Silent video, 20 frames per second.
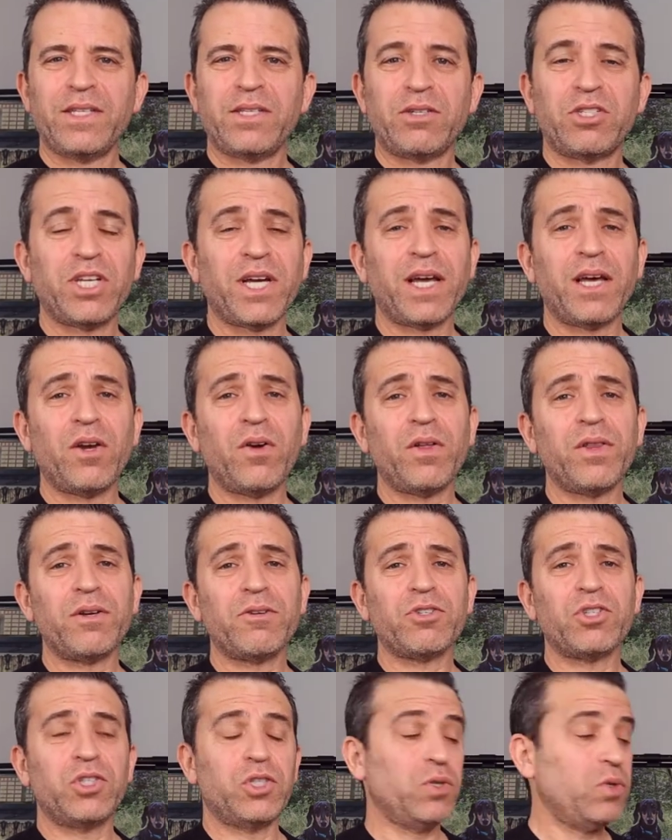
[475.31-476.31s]
So check out all
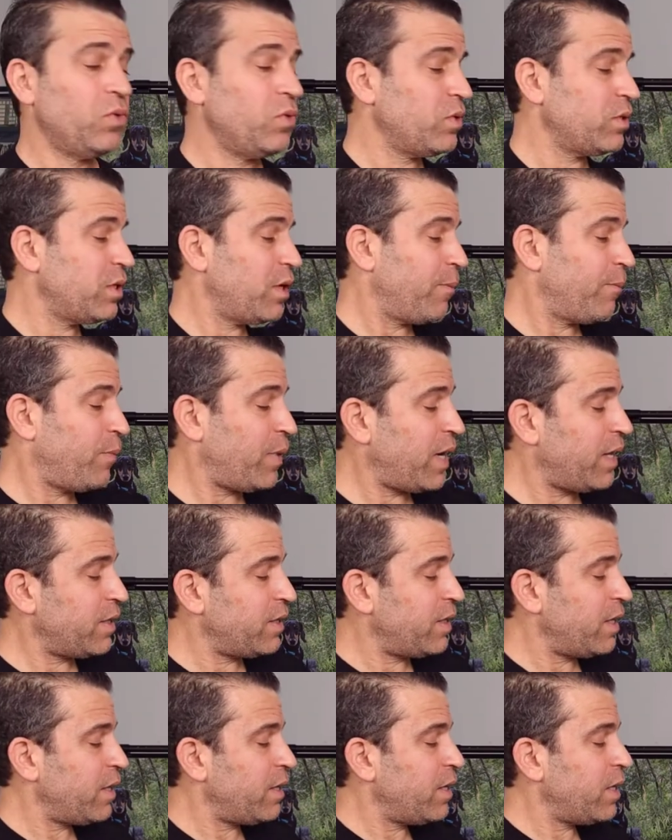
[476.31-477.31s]
their shoes,
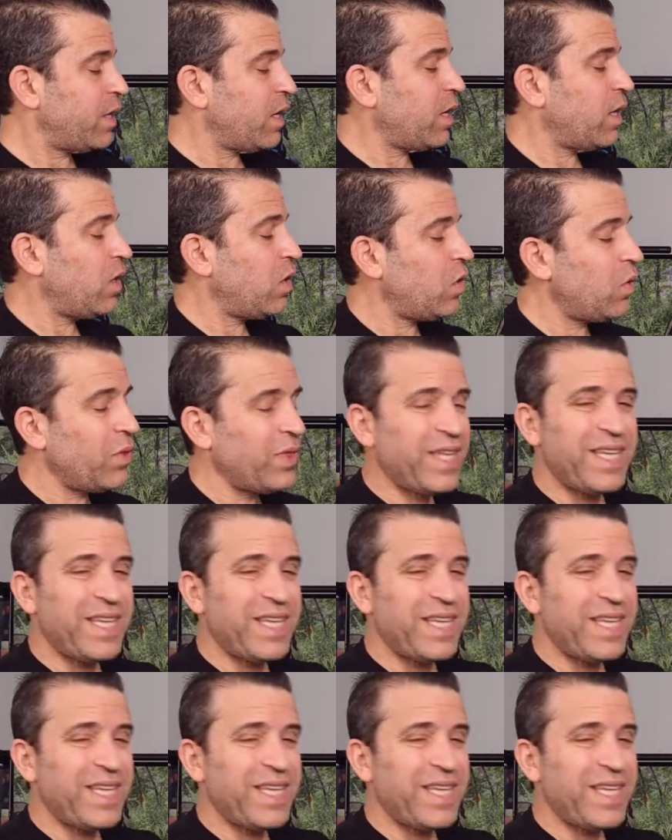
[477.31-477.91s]
but there you go.